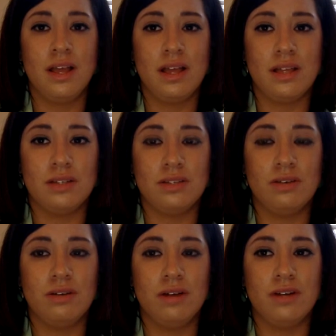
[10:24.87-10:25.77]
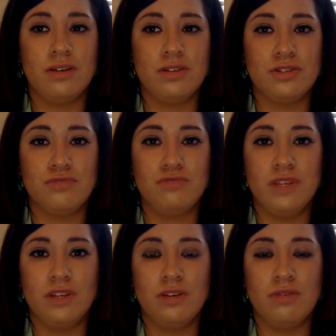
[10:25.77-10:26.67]
And so I know this
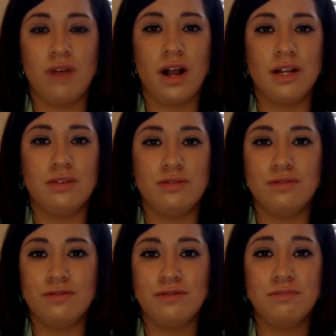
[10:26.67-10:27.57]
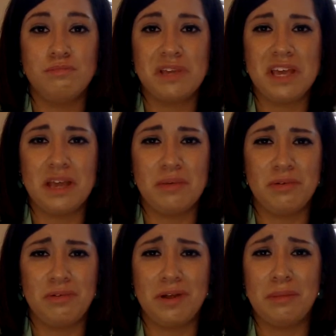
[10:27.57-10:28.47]
video kind of became a
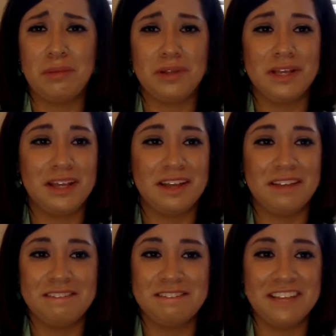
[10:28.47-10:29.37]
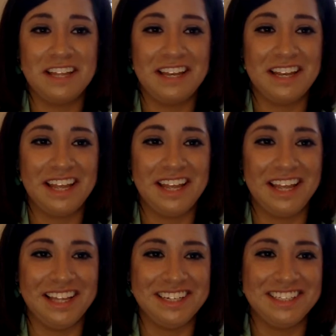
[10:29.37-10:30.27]
rambling event,
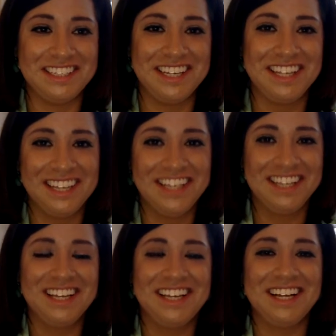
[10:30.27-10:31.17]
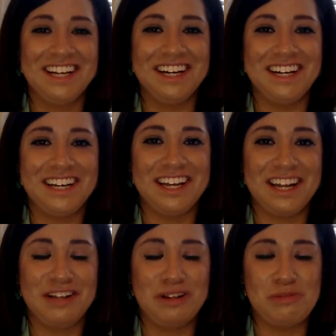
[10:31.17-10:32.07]
and I got
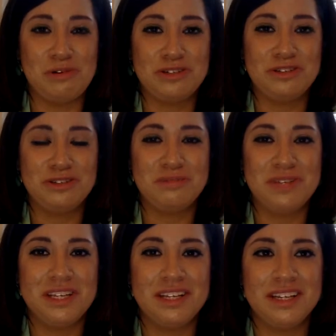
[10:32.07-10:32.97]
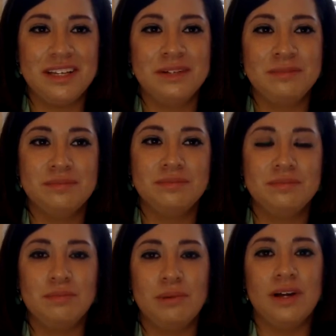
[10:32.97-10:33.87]
a little emotional in the beginning,
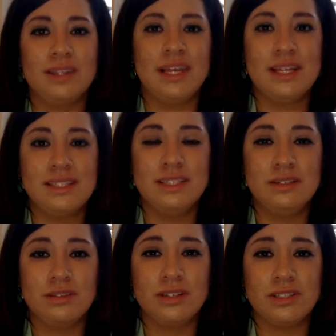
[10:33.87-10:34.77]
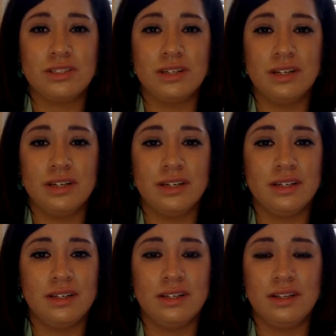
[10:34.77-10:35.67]
but that's the deal with Australia.